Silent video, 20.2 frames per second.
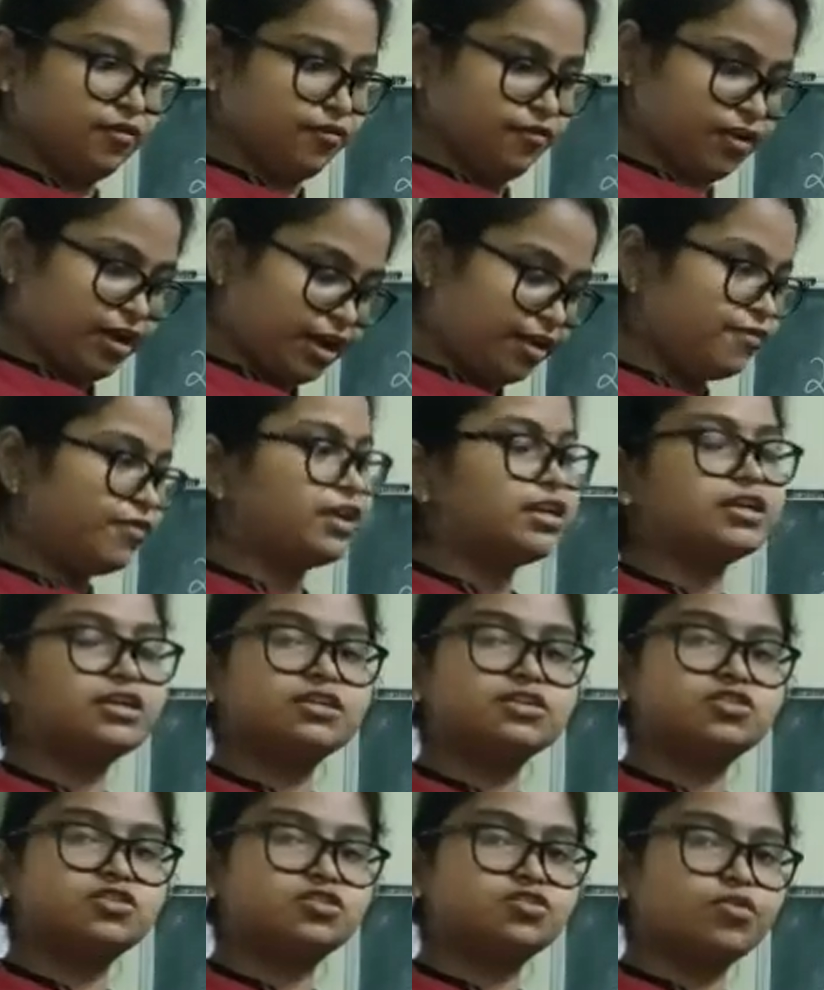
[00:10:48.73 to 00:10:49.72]
Wherever it
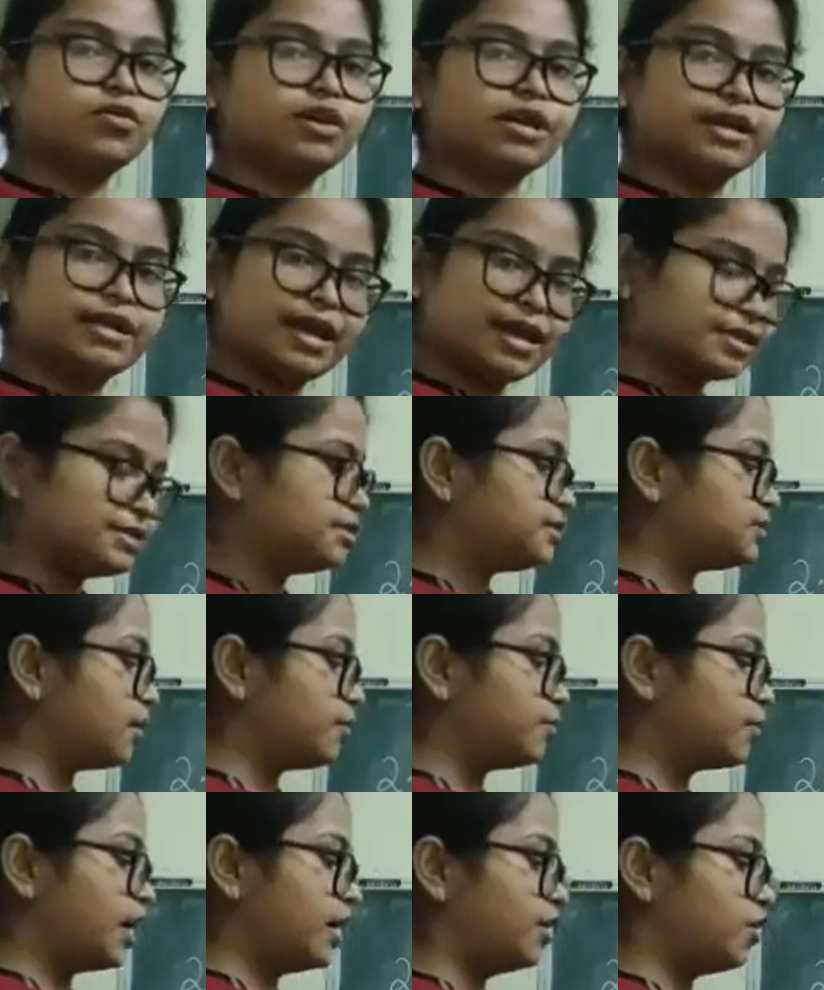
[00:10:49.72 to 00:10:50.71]
is stored, it has
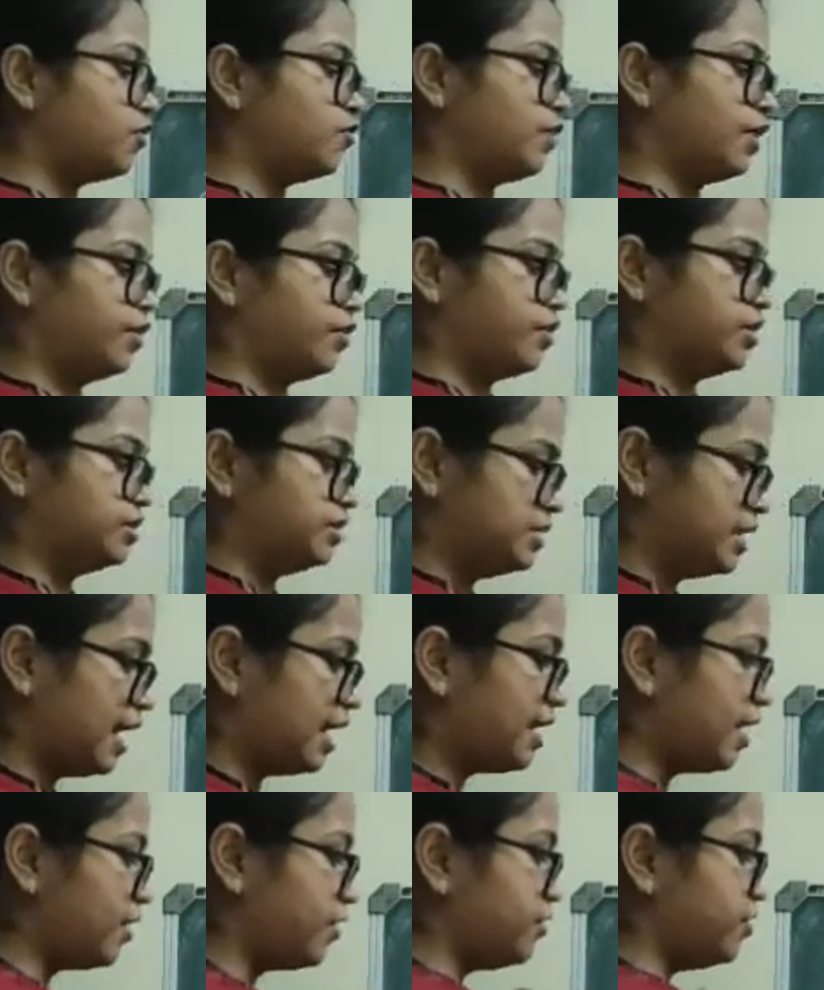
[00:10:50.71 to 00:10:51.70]
some kind of address.
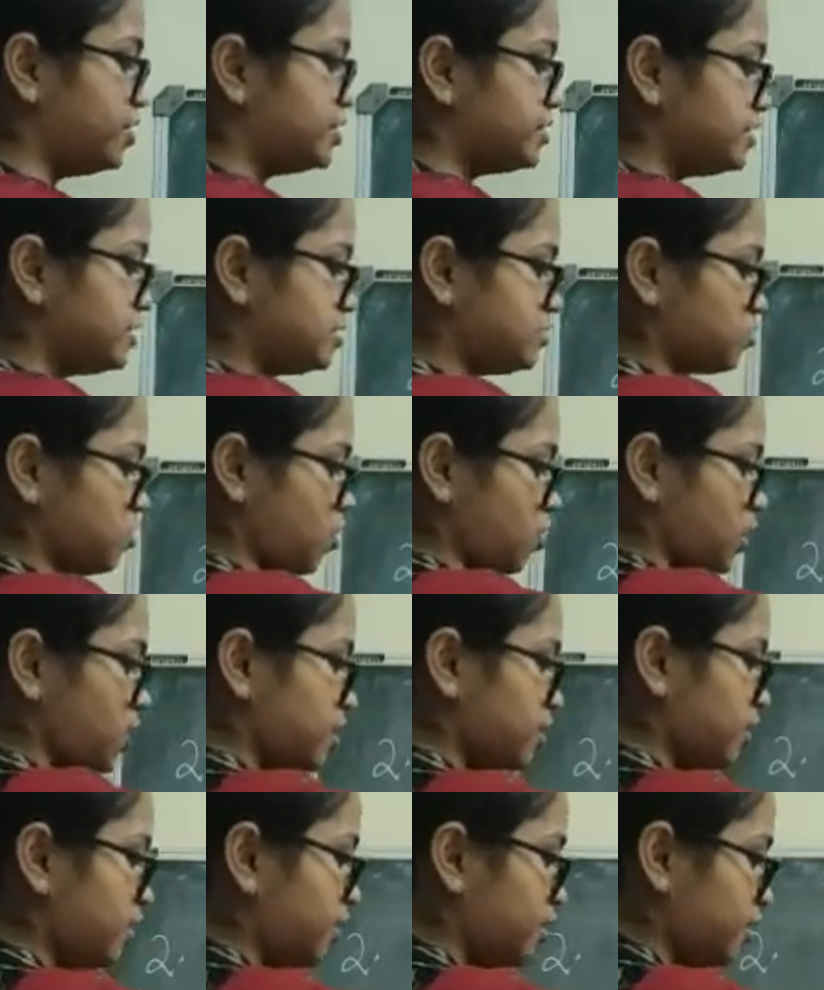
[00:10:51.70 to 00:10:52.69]
That address is
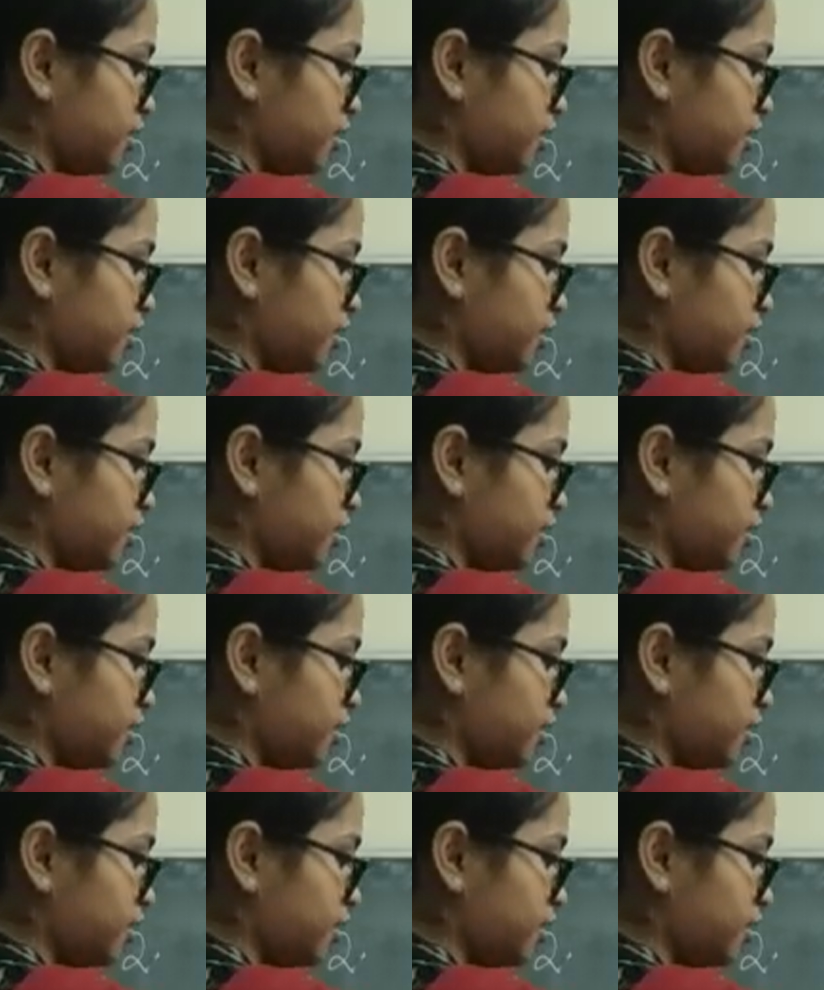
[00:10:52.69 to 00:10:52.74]
called